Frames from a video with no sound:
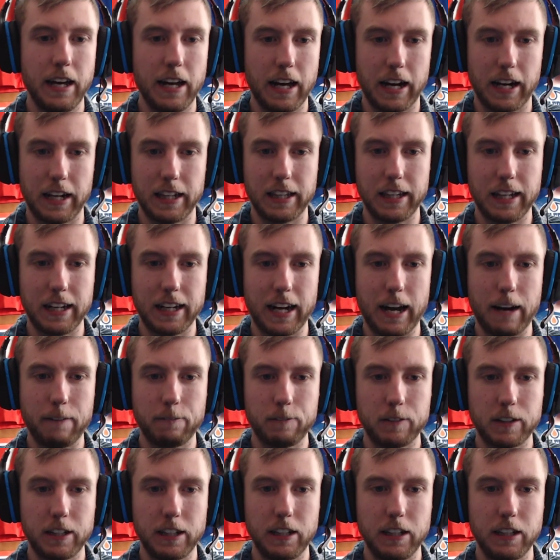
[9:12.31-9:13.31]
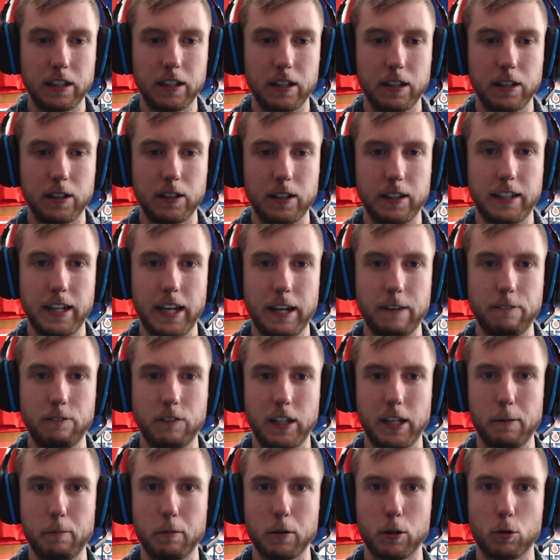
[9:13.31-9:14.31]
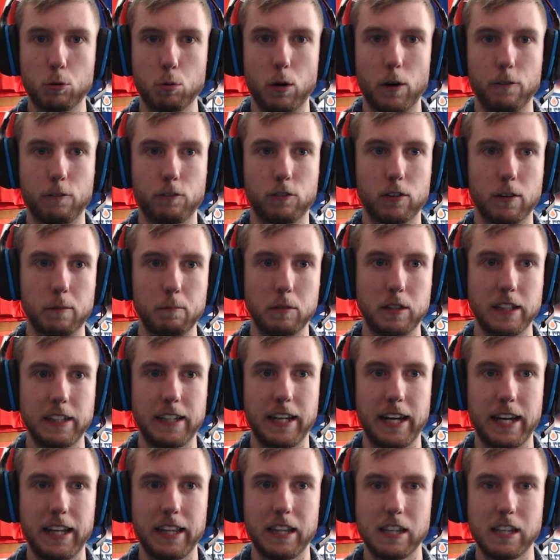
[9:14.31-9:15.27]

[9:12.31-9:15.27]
And I think I have to get you the Dave Tippett quote from today.